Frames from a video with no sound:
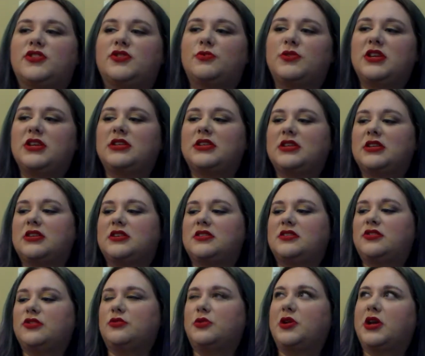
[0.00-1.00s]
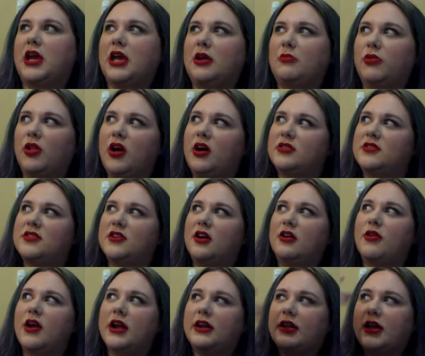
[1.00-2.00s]
Sweet is doing a block
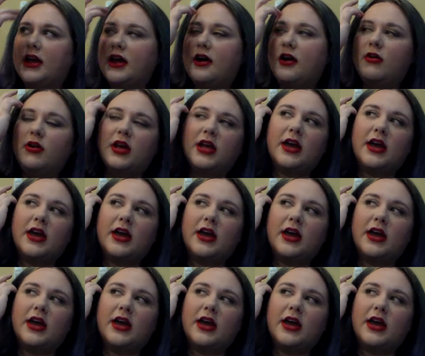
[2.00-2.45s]
sale right now,